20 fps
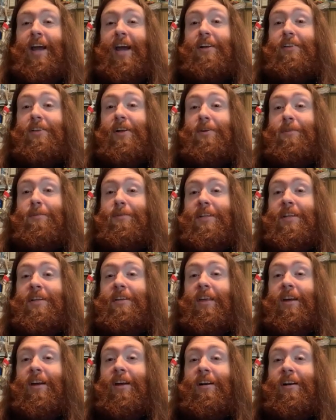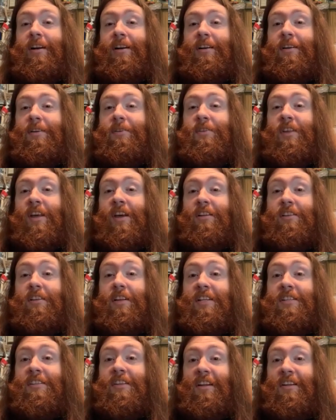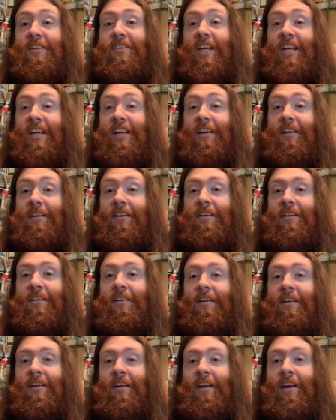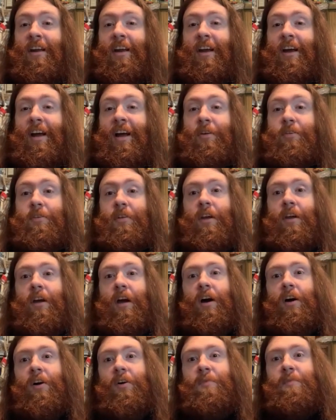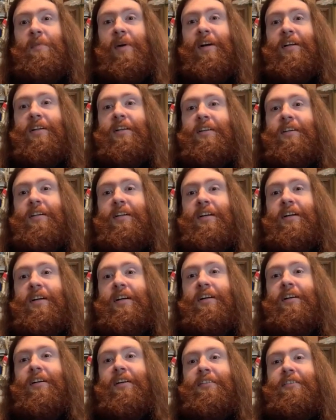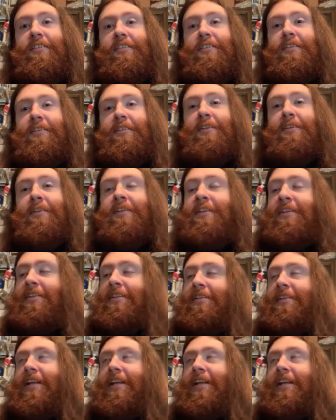how long was he there and he was like less than a second i was like oh my god yeah.